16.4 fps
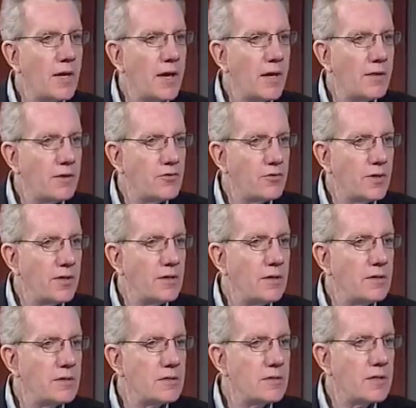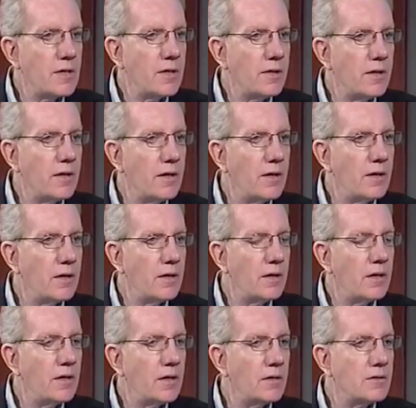they had the treaties, and
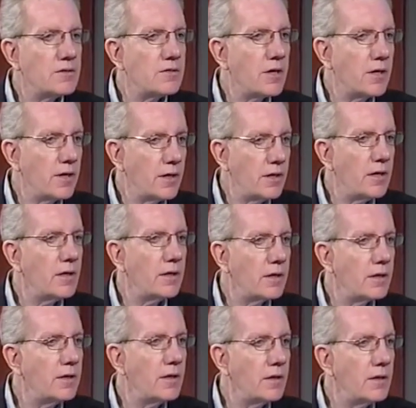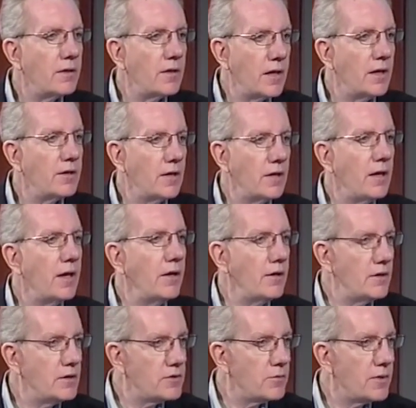then starting, in the
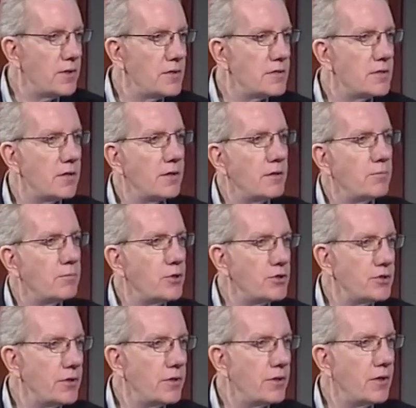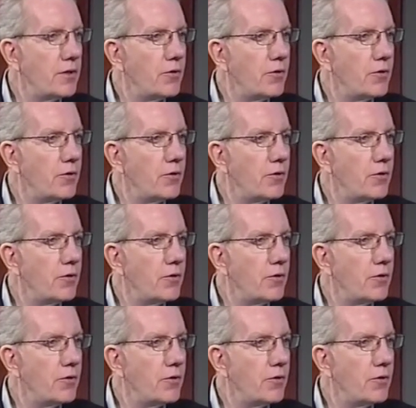1880s when they started pushing